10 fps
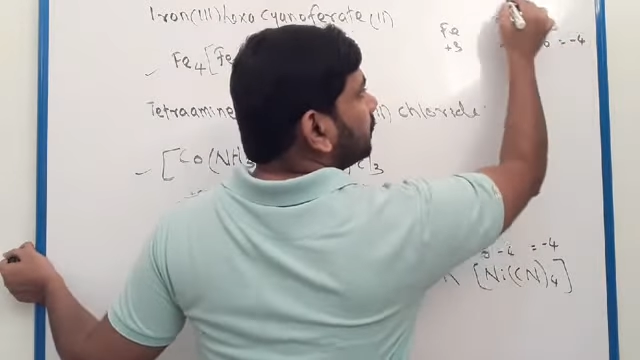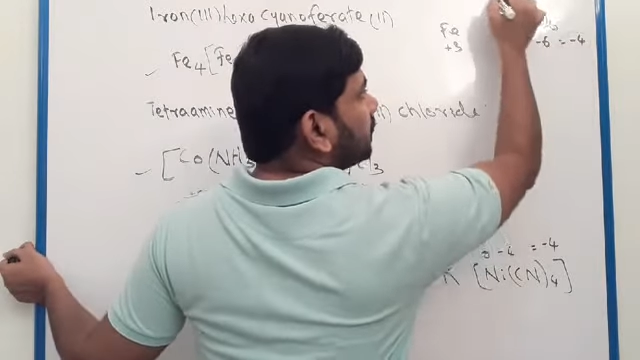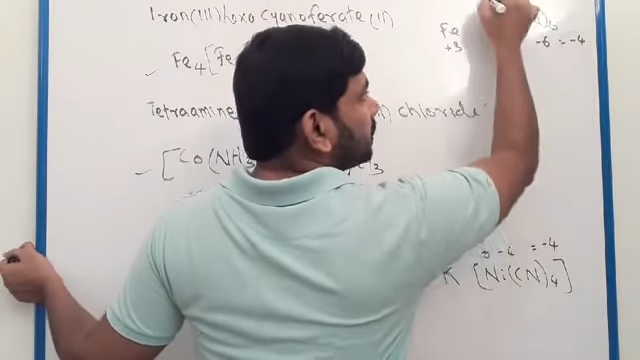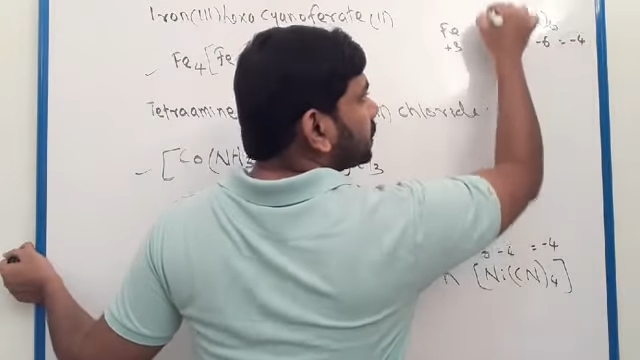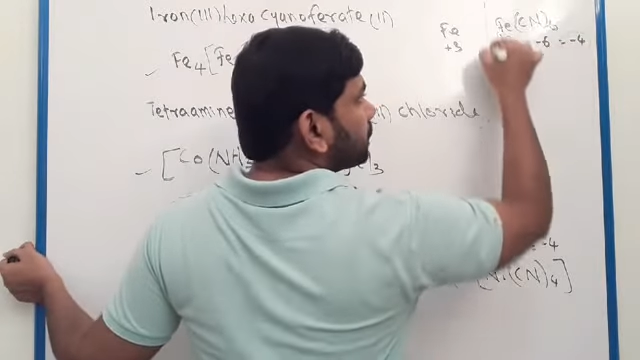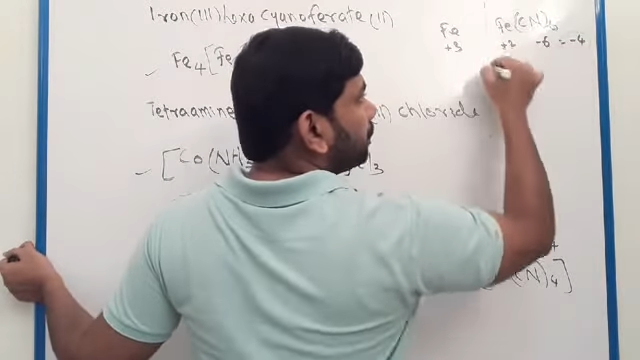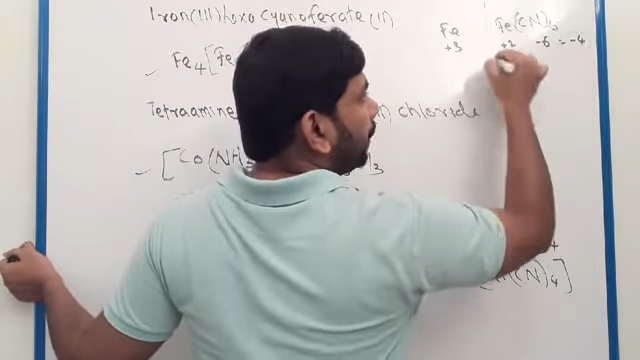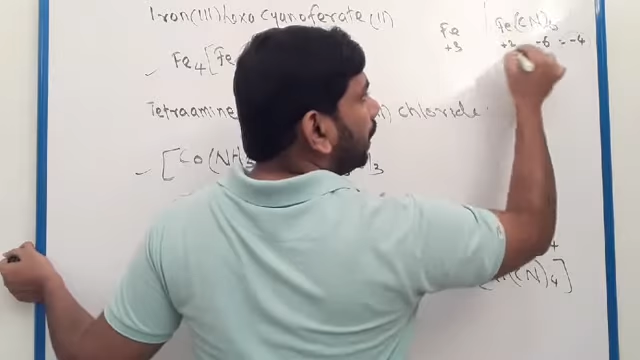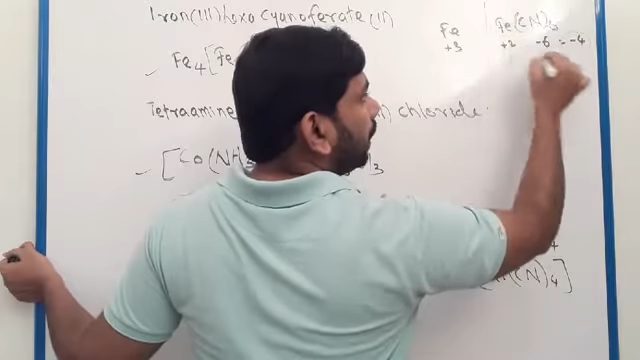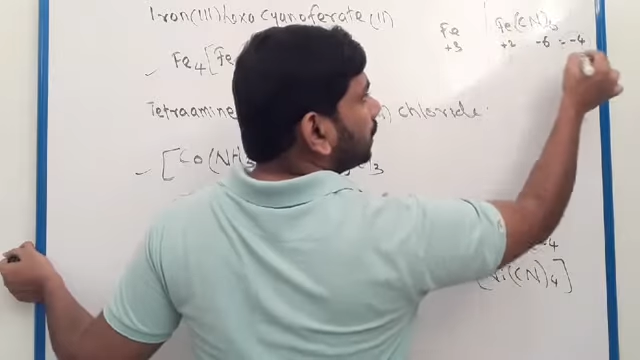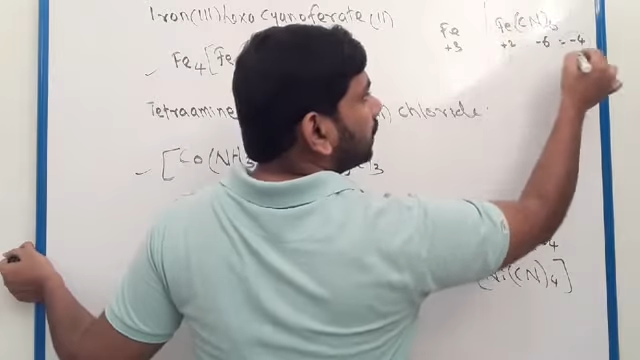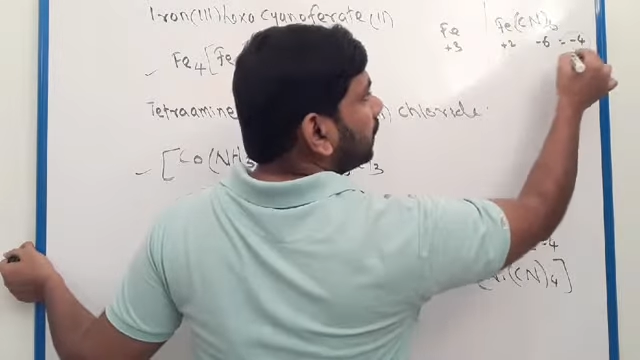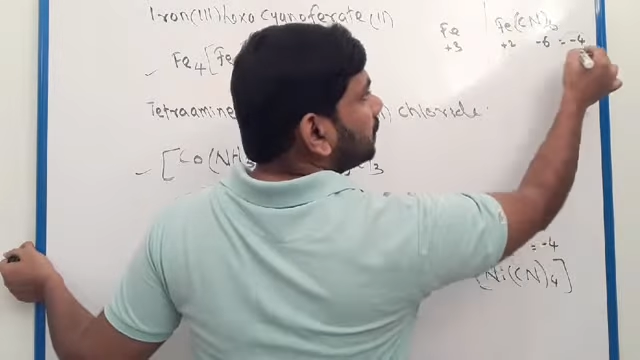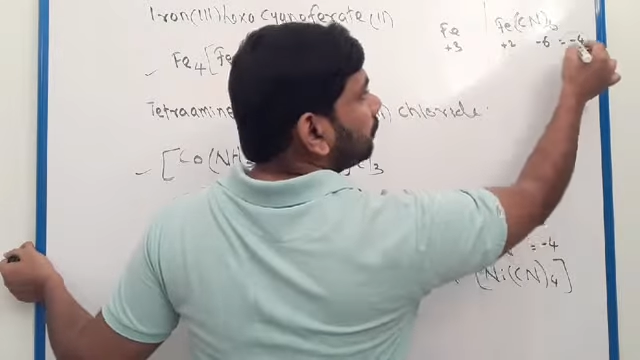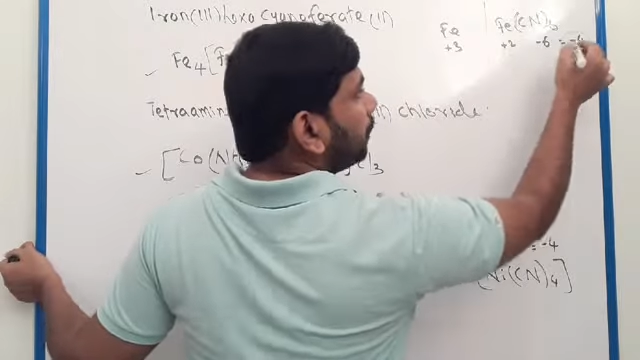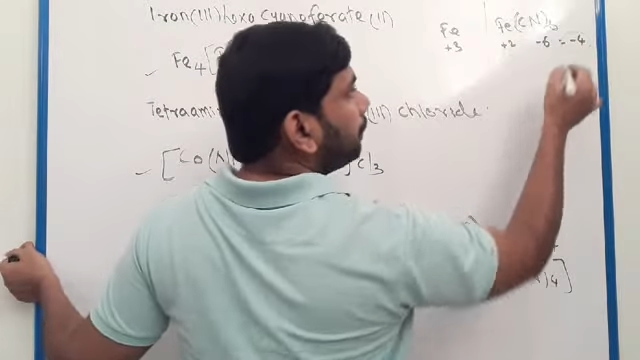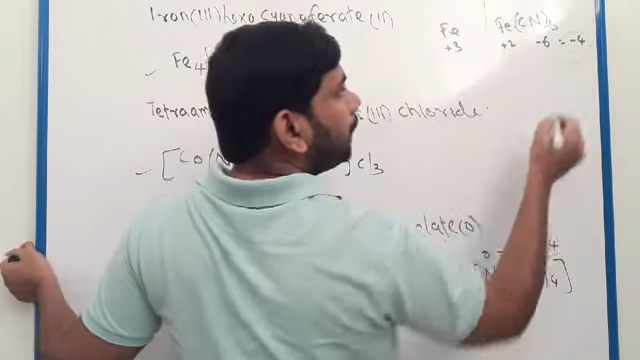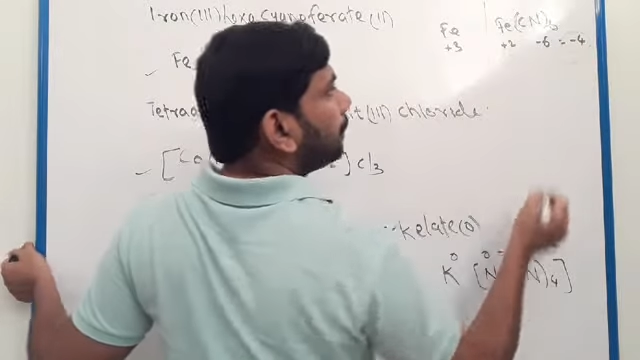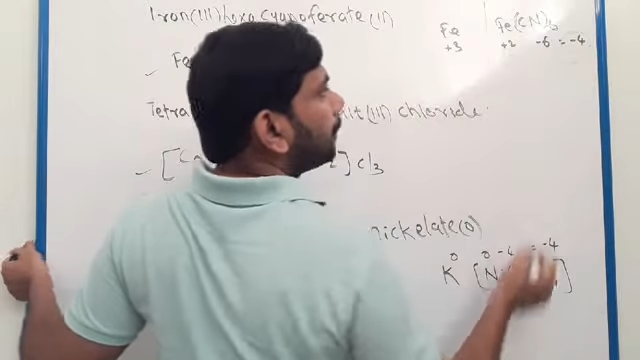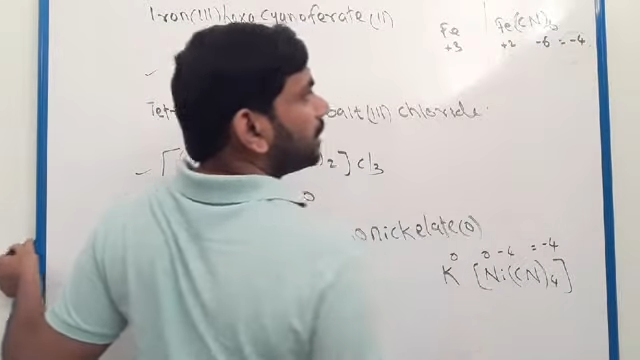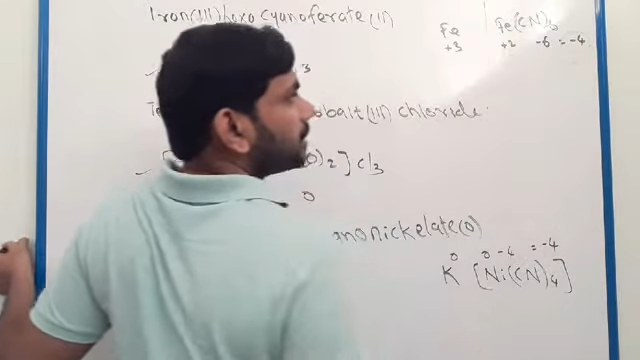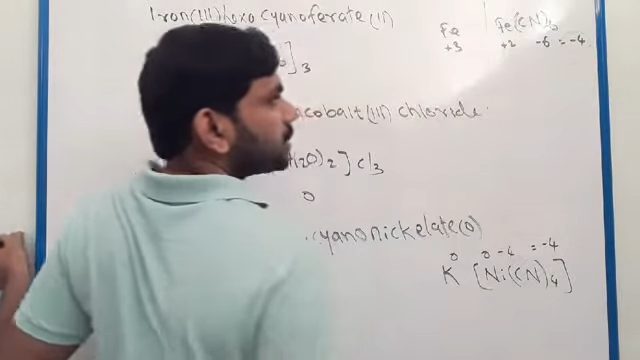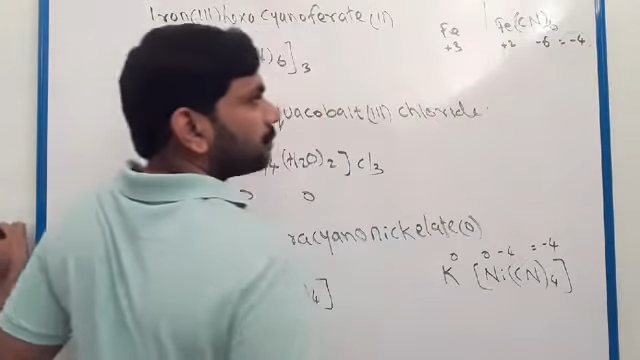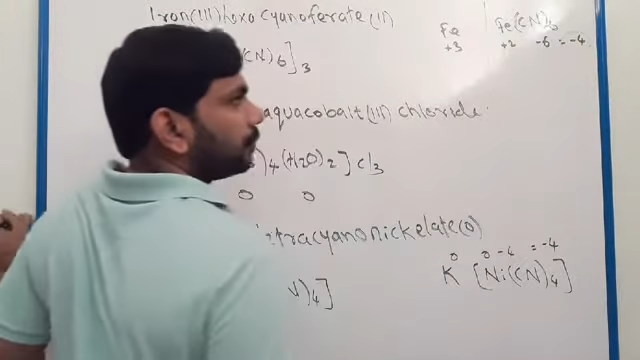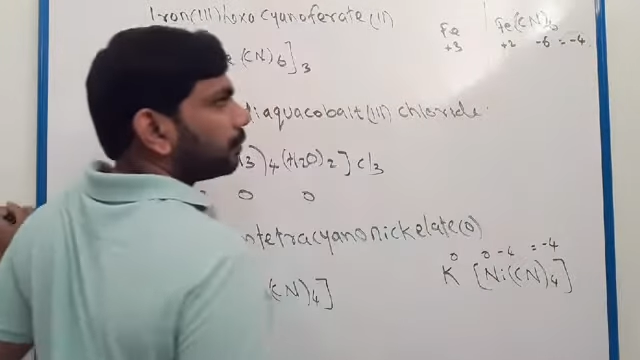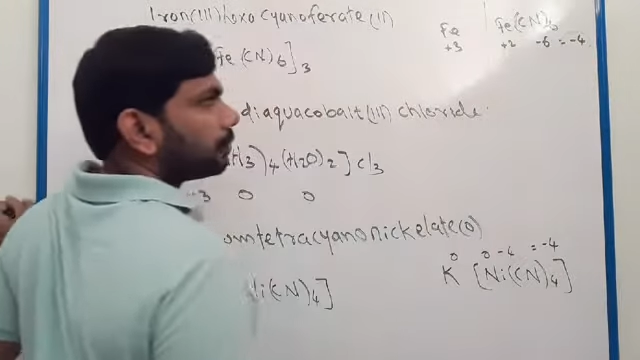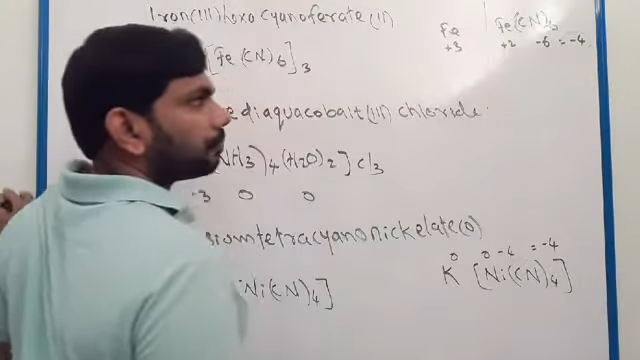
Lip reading: this part it will be minus 4.